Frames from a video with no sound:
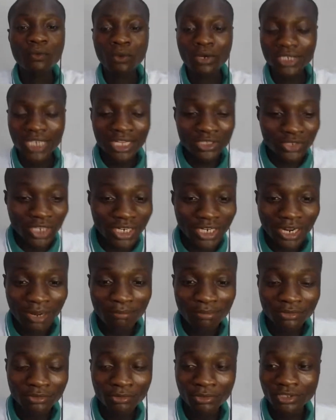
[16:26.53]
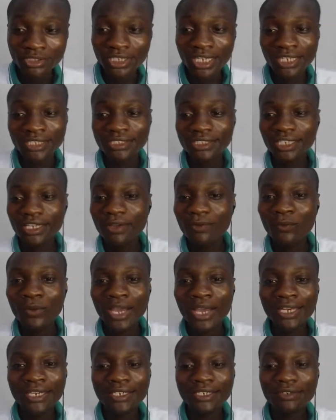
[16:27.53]
What actually happened was that
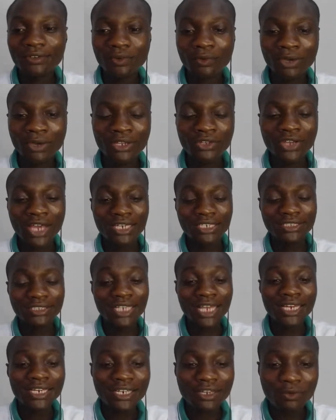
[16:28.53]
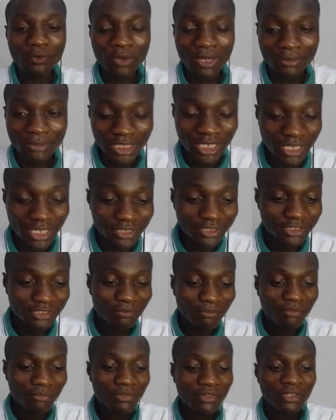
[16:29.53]
when you are designing a
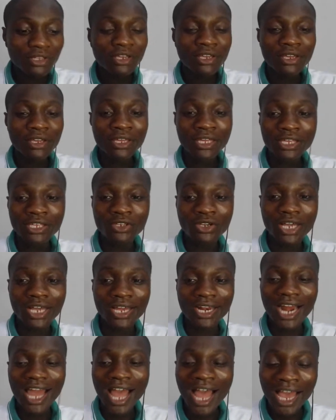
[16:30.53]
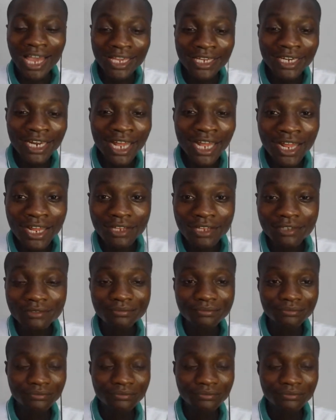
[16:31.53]
website, you can either